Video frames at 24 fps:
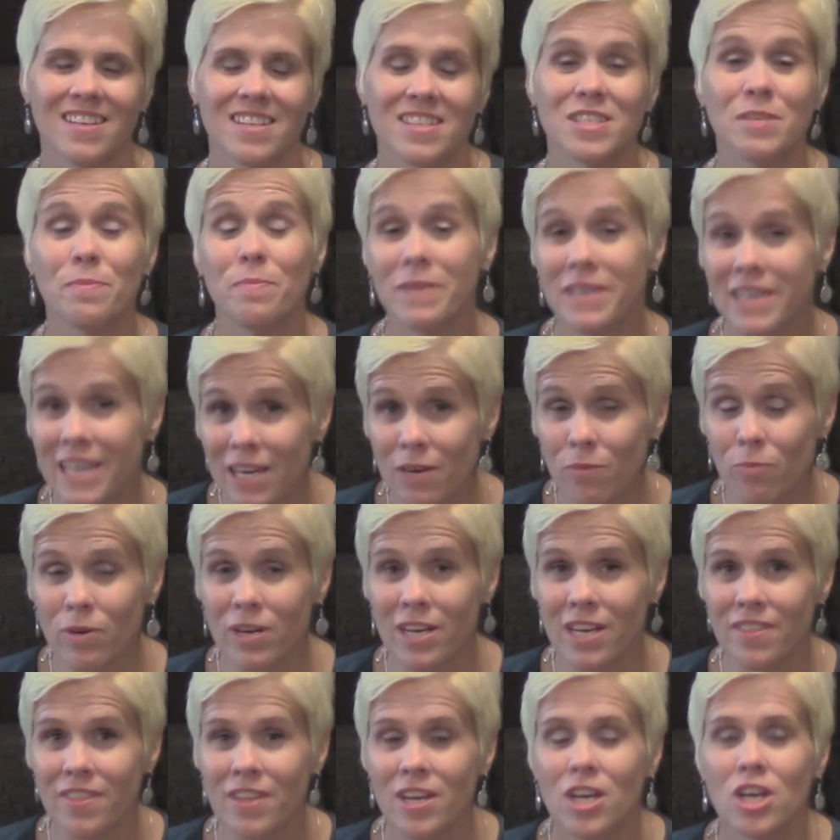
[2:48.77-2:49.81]
To begin
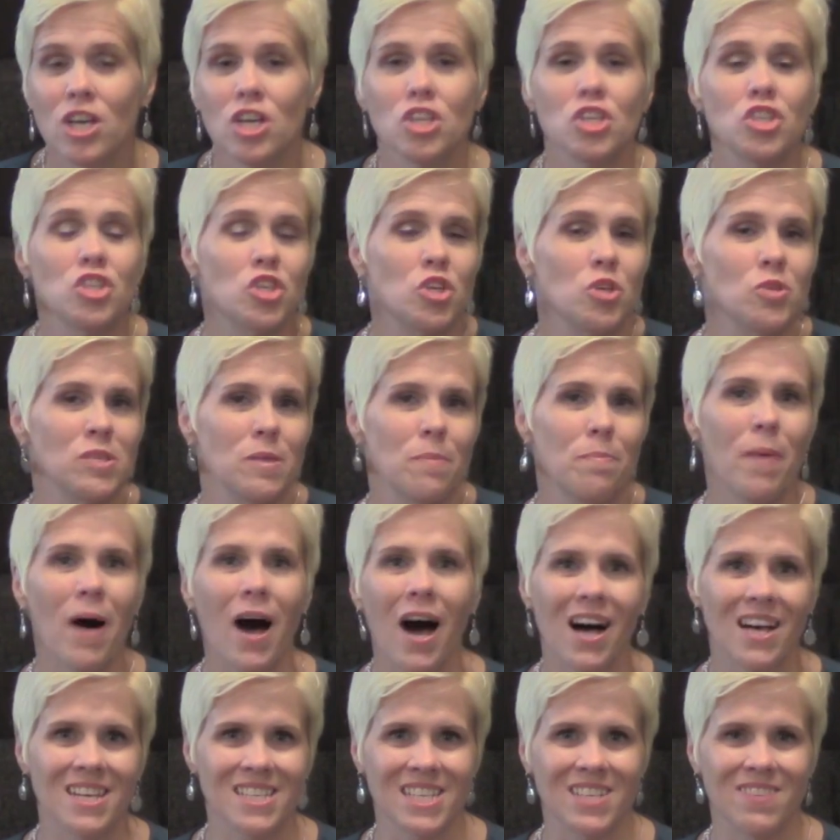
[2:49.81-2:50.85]
with, choose a
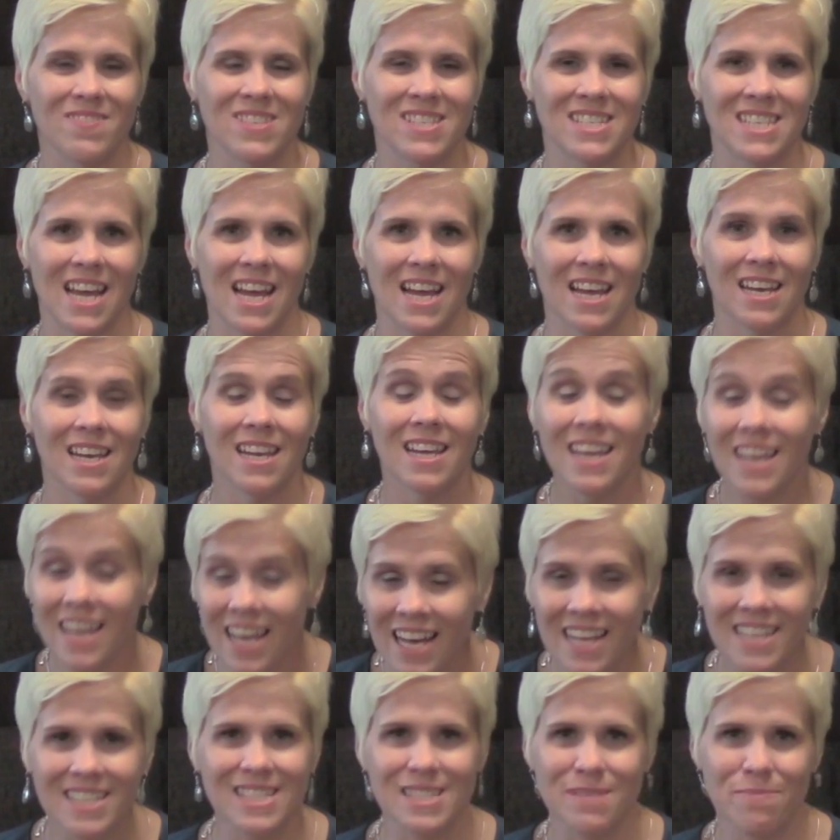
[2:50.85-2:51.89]
positive state
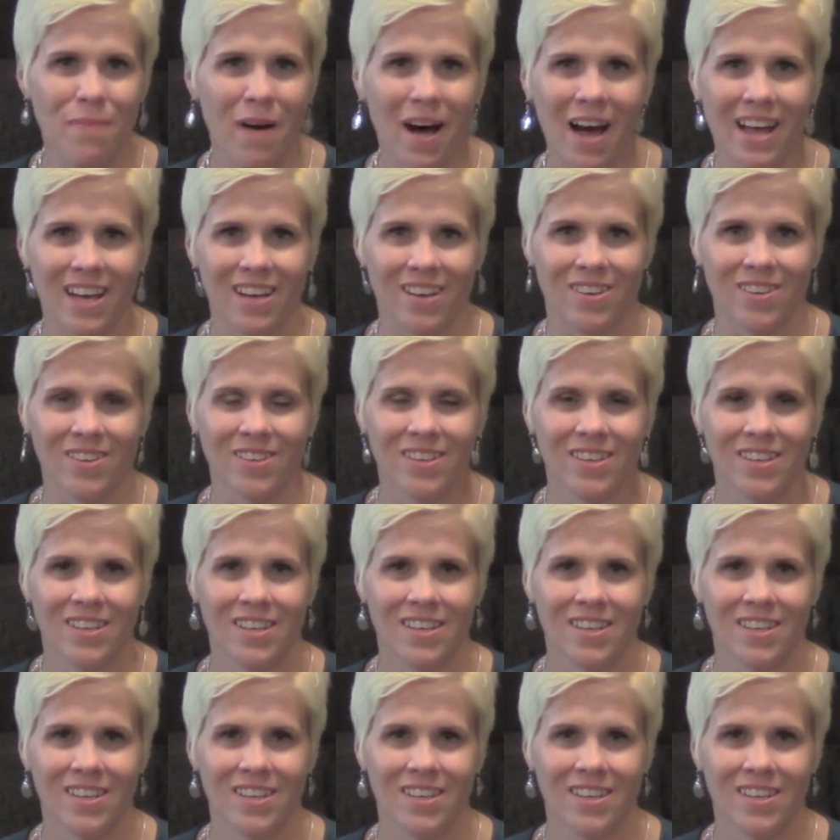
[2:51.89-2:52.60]
and smile.